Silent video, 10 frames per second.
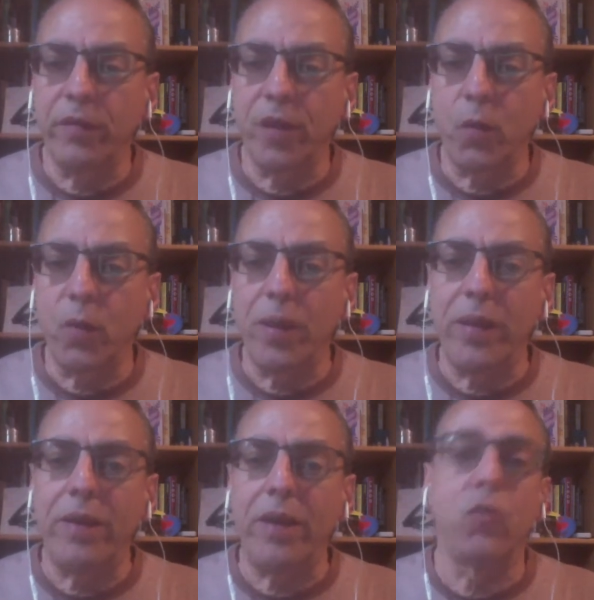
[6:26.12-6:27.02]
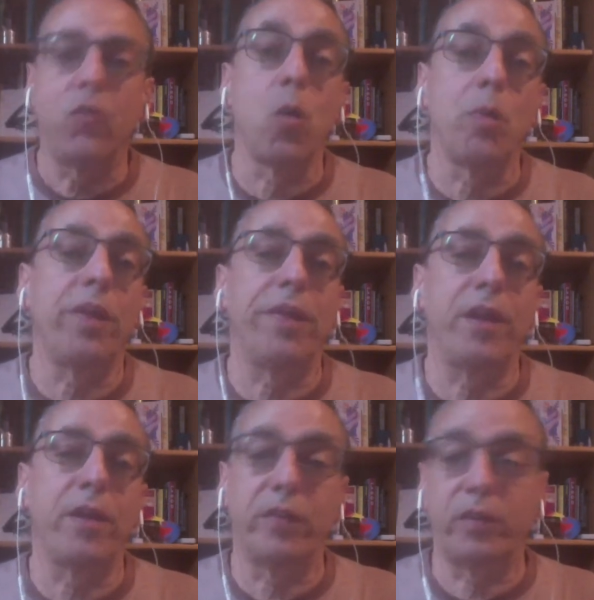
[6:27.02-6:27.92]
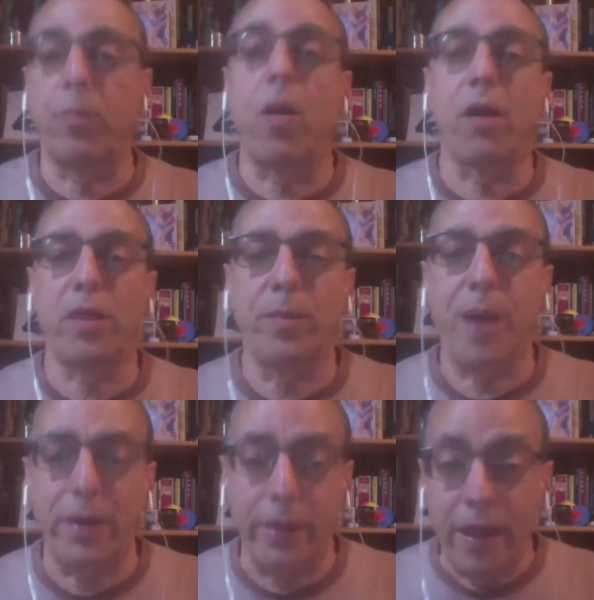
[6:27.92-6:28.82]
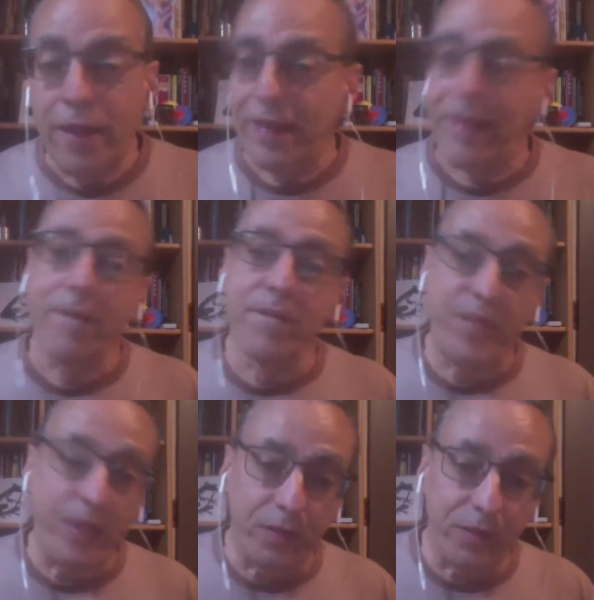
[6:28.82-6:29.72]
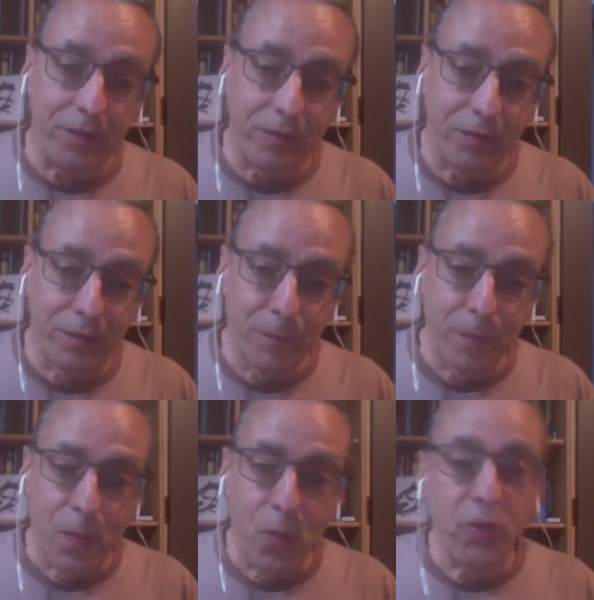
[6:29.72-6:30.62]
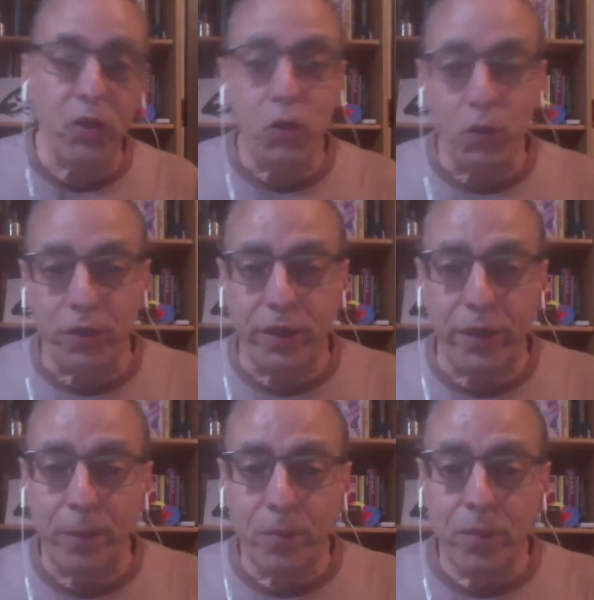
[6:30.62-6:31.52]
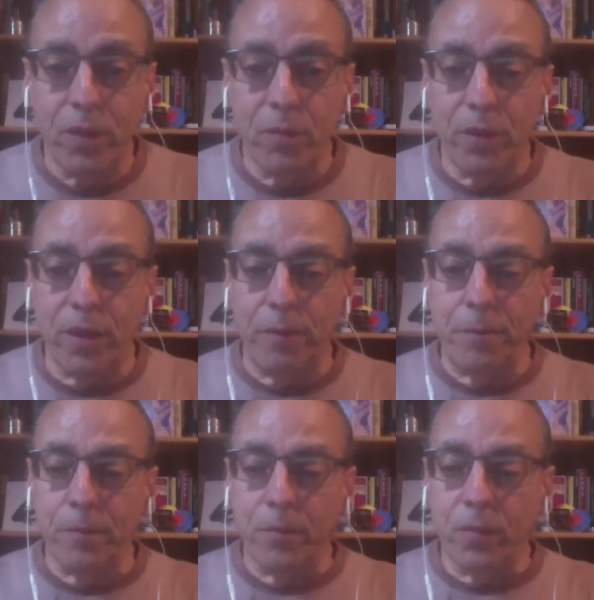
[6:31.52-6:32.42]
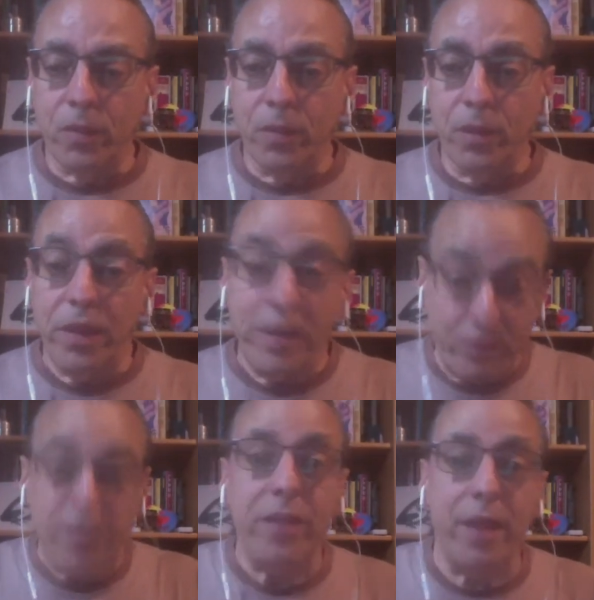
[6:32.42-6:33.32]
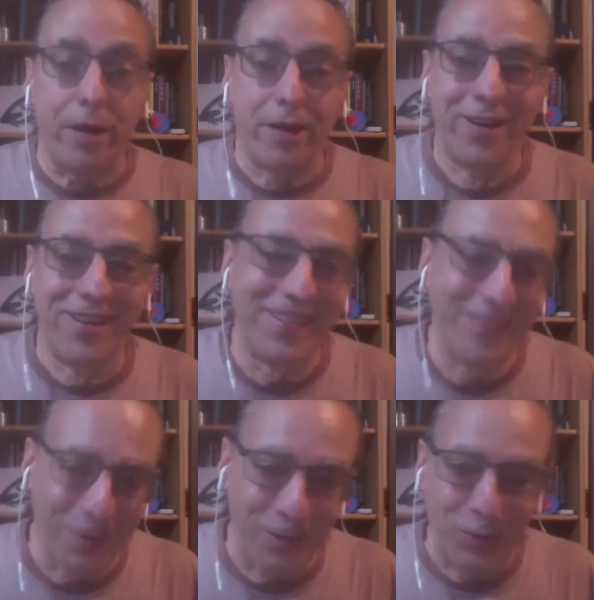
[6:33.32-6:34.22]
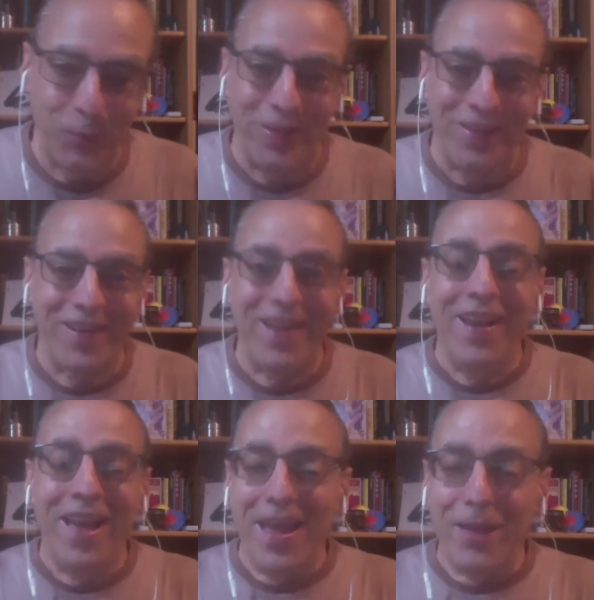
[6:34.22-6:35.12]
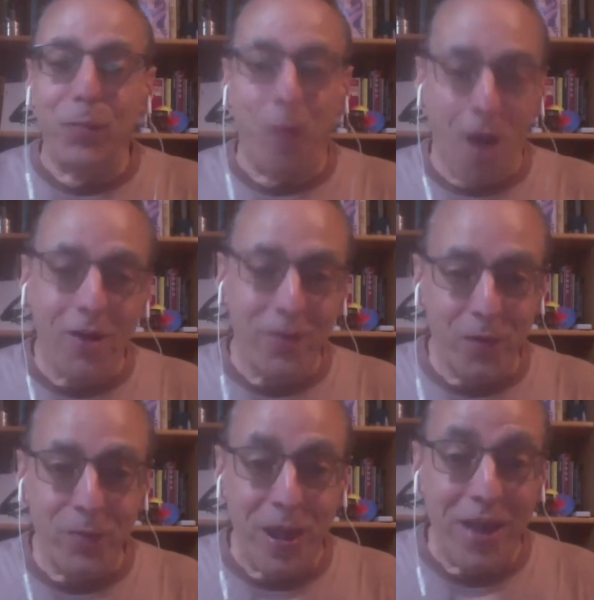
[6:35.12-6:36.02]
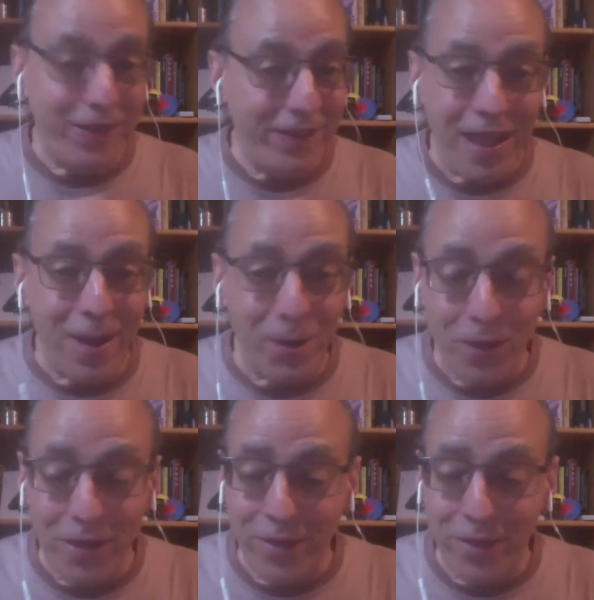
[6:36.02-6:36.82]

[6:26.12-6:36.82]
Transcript: that we might not normally think of as a part of the body, like feces or the urine, but it's in there, so to speak, right? It's part of our body now.